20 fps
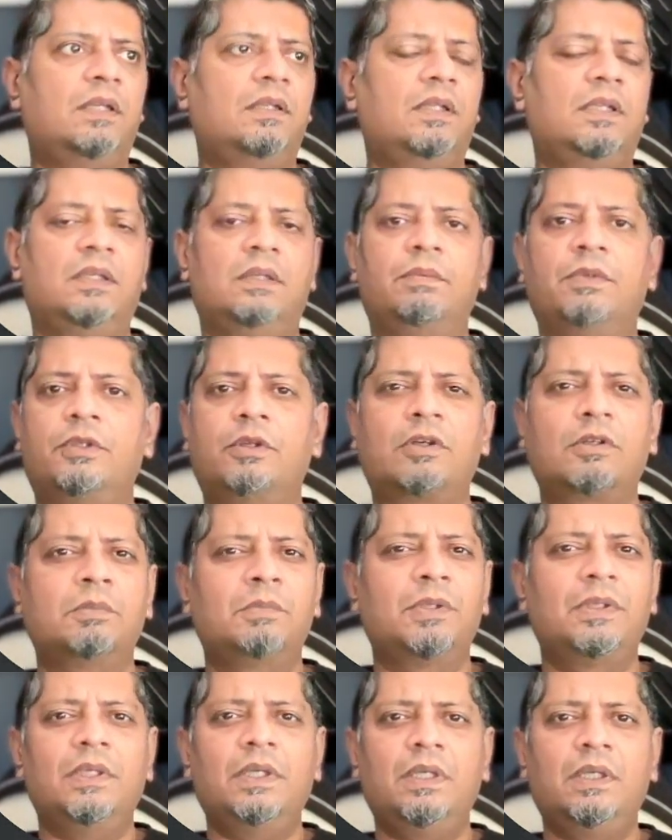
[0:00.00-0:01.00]
We're talking
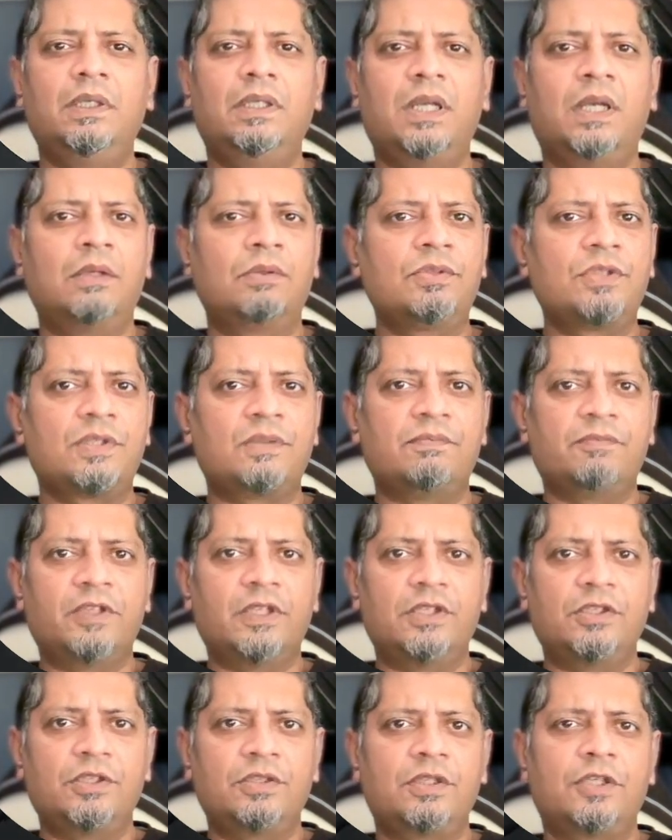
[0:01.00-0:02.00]
about little towns and
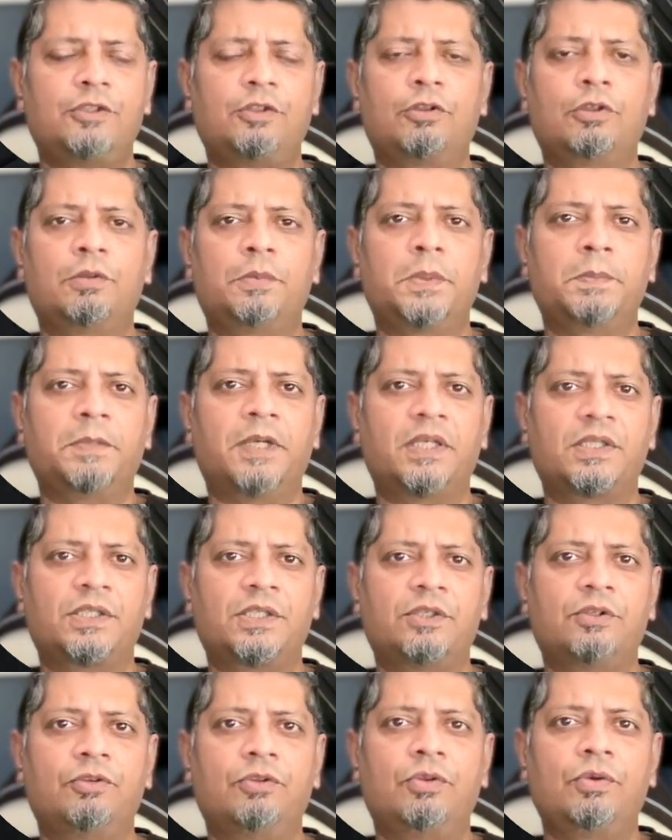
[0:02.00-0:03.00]
villages that you're going to be
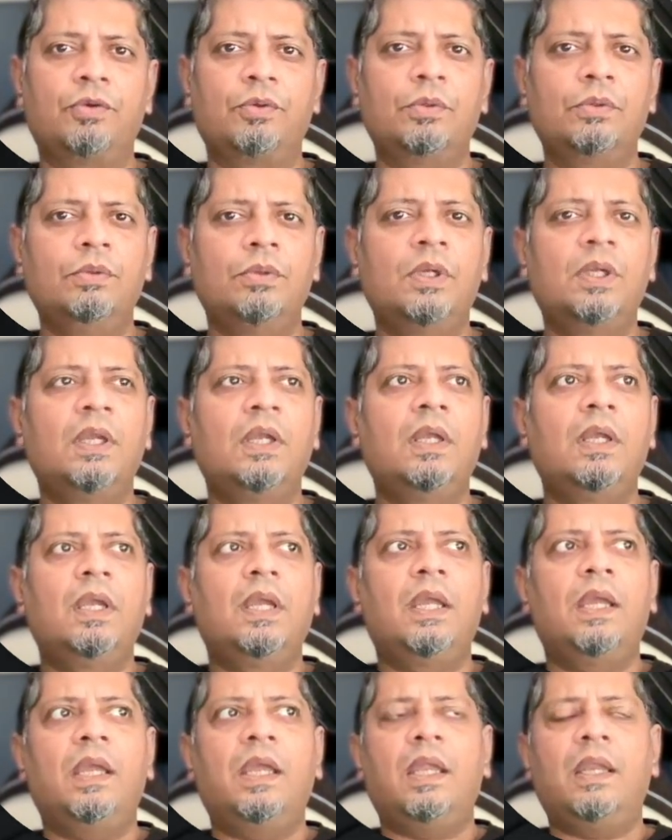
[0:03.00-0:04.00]
passing through.
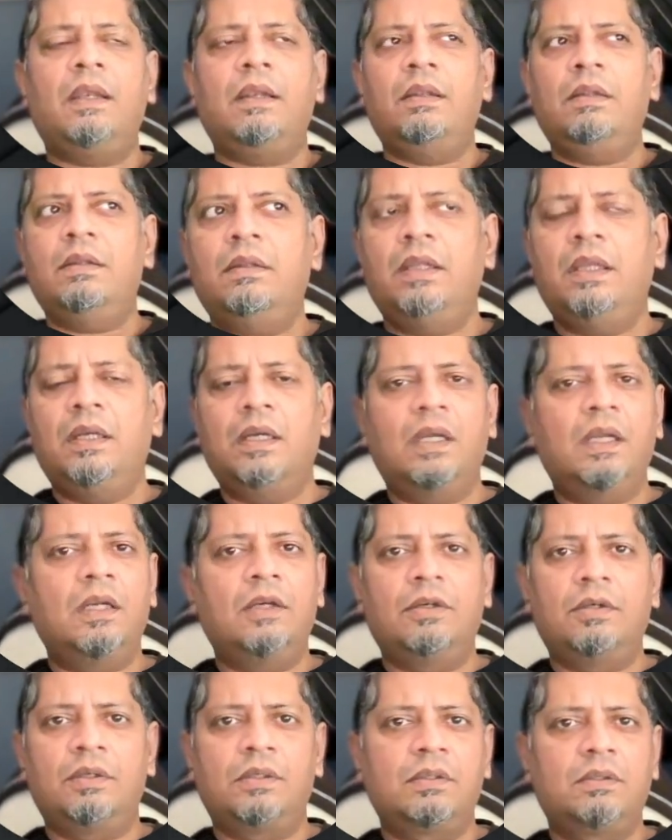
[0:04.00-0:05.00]
And
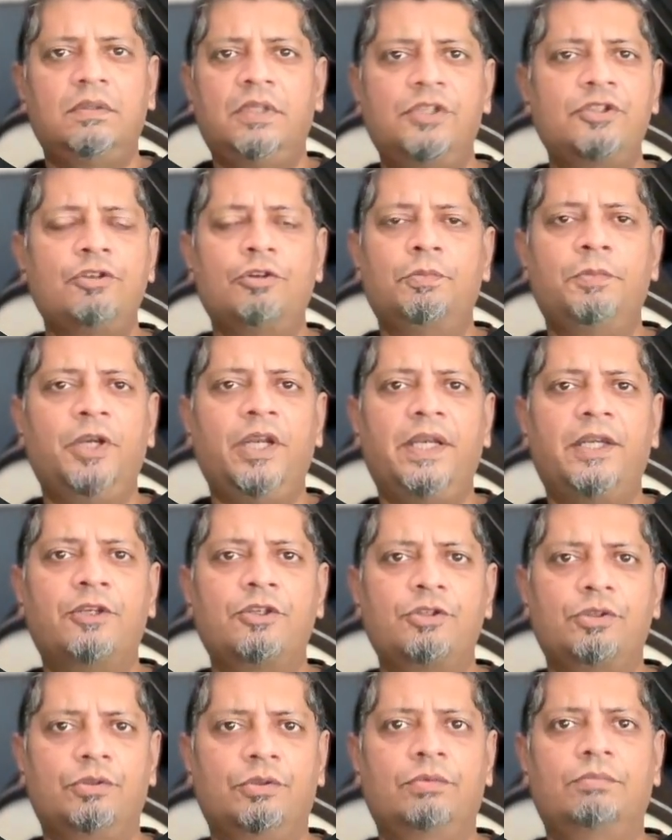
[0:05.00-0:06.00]
there's no bread.
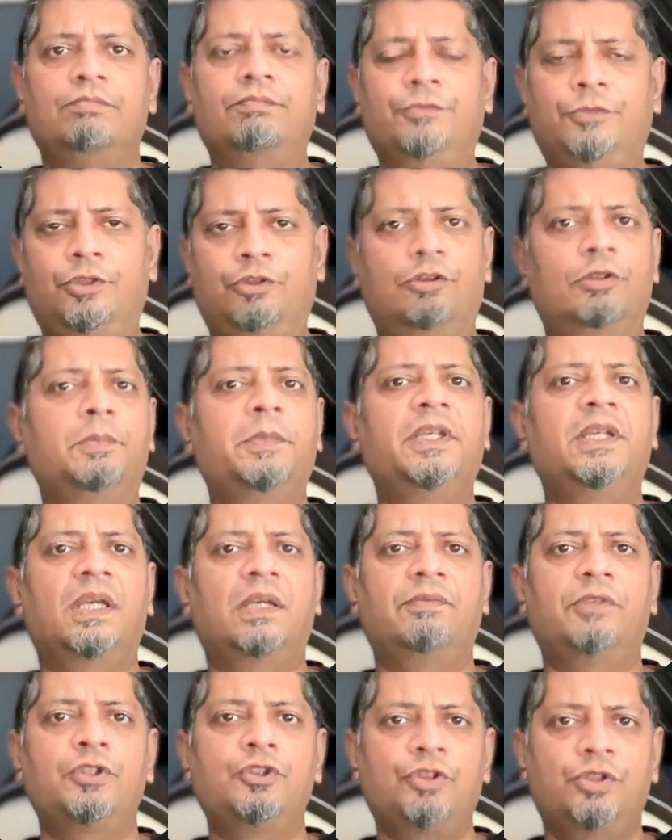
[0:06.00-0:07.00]
So you're going to be
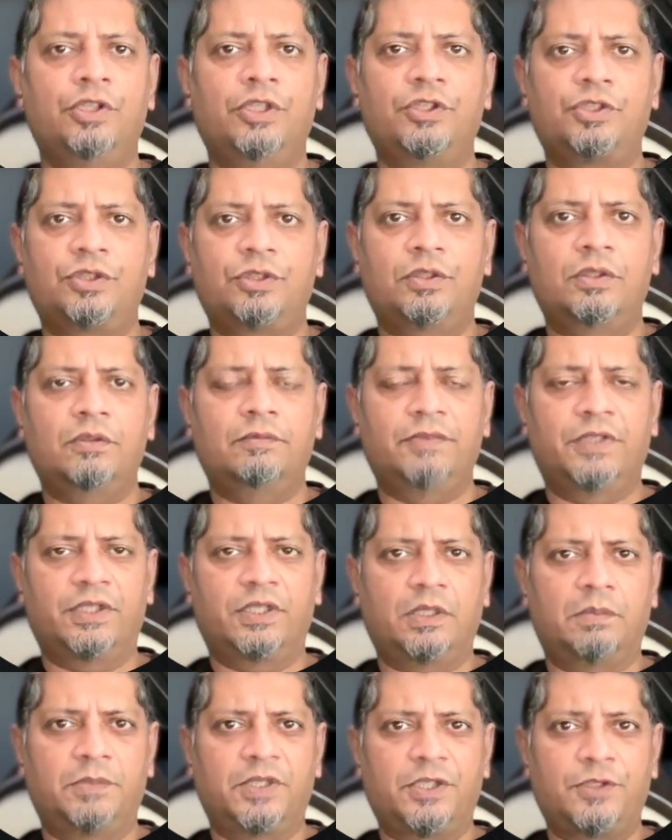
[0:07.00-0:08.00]
having traditional
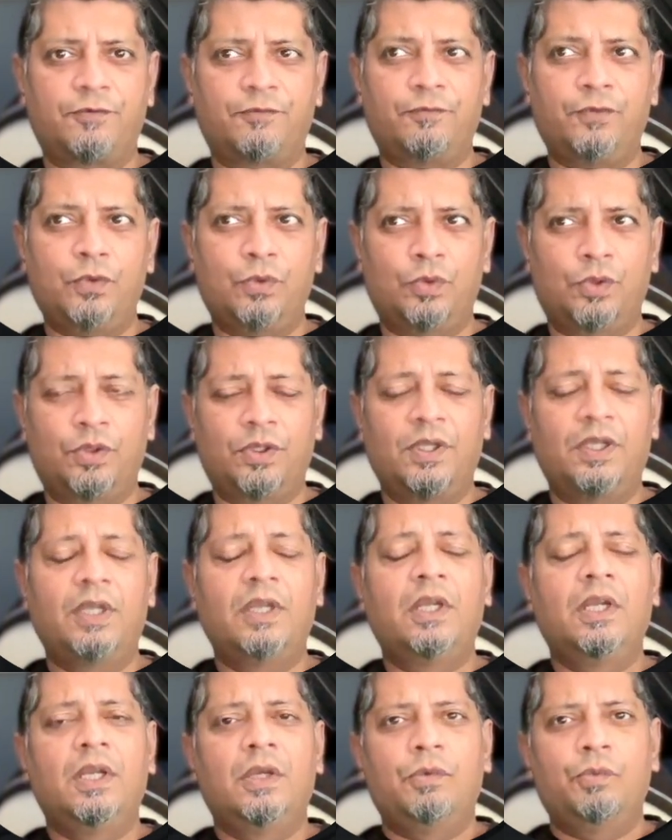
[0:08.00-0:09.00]
Vietnamese food.
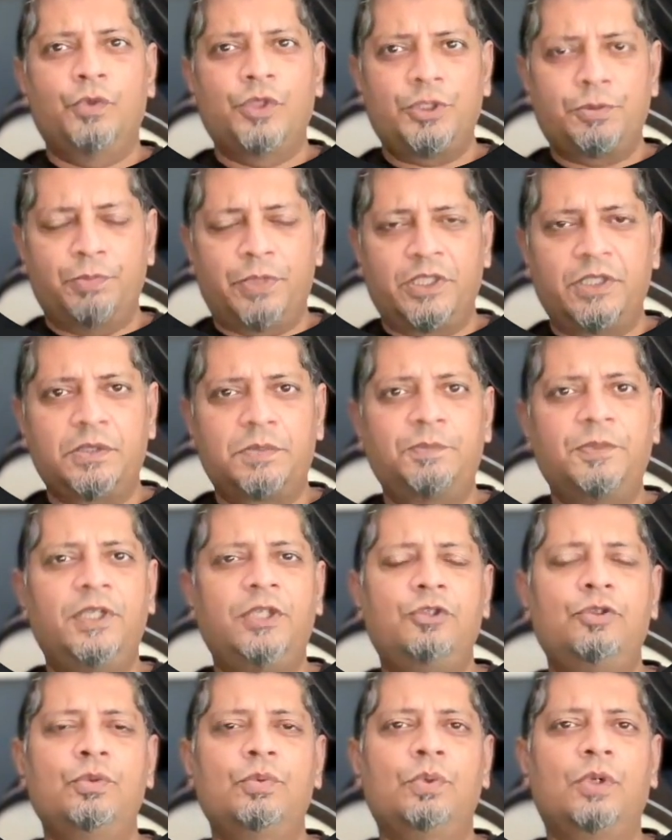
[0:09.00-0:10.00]
Which brings
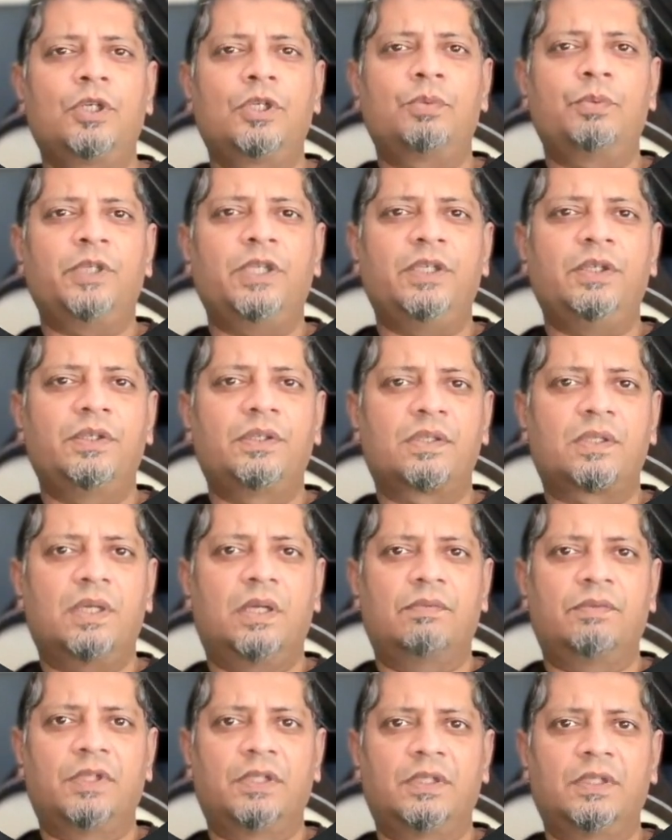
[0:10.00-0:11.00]
me to what we
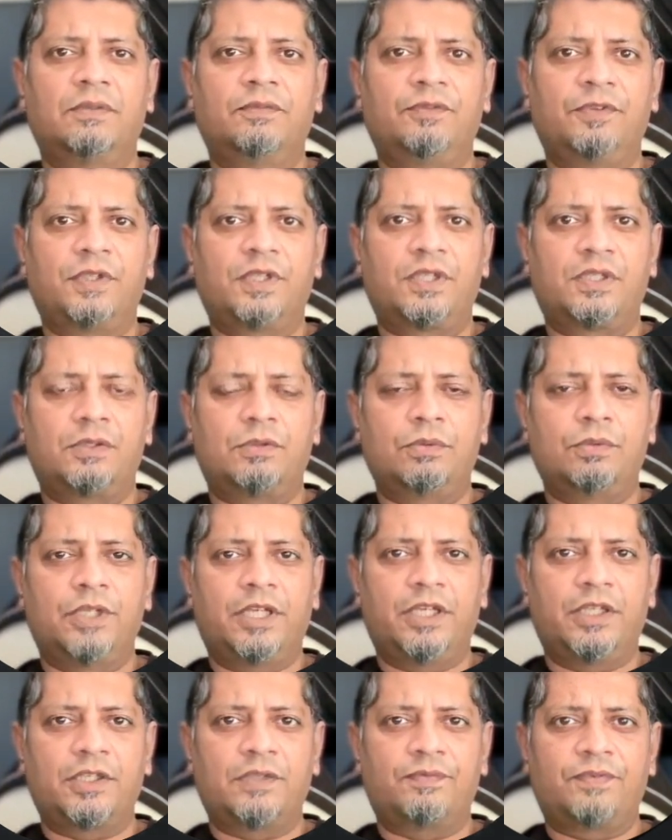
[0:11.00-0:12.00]
discovered in the first 2
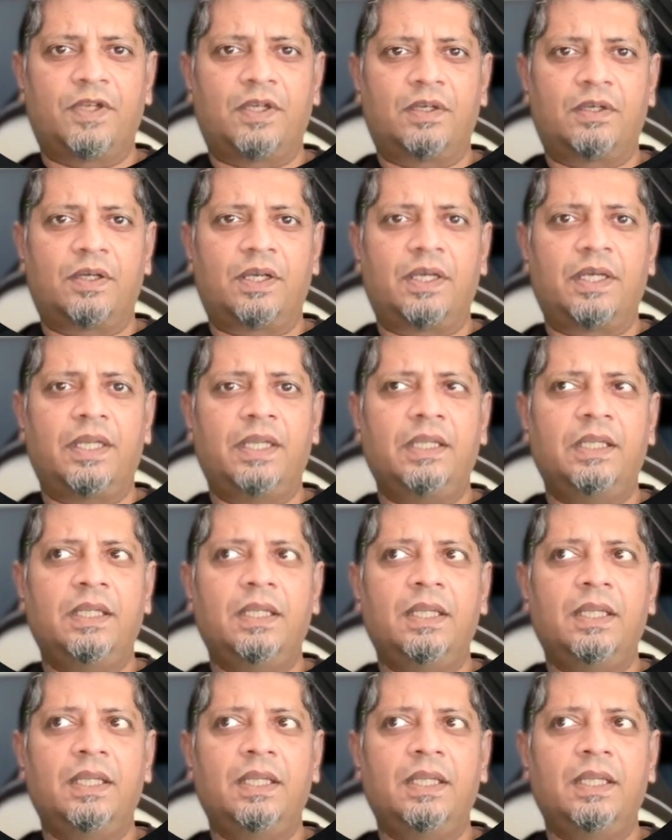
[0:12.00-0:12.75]
days of our riding.